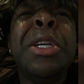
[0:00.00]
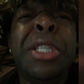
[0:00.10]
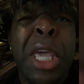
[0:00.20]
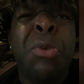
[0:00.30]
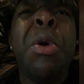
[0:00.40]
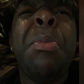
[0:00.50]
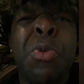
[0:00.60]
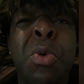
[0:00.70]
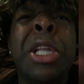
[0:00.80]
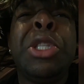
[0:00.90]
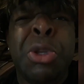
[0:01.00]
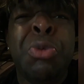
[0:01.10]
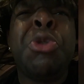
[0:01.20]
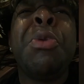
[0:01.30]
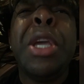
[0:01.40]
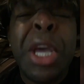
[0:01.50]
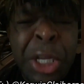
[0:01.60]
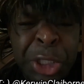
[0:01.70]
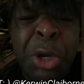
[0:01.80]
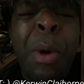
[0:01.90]
Say it with me. 1, 2, 3.
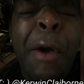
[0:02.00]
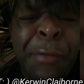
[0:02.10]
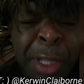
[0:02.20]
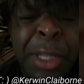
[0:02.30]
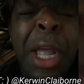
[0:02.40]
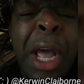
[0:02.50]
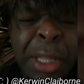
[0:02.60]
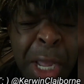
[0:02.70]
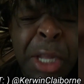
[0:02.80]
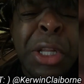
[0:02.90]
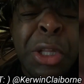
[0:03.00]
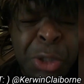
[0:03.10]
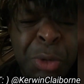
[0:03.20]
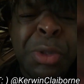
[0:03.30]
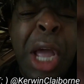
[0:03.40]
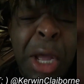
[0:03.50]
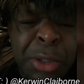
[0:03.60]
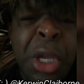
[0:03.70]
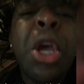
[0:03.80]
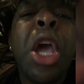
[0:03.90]
Show out for the 99 and the
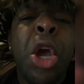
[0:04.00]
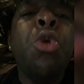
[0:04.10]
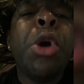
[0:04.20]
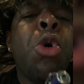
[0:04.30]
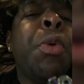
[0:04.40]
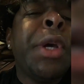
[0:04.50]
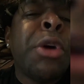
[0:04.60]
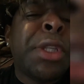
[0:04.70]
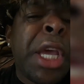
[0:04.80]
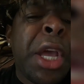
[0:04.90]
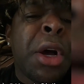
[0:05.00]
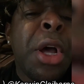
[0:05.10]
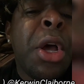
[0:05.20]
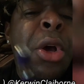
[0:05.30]
2000. And who we going to tell?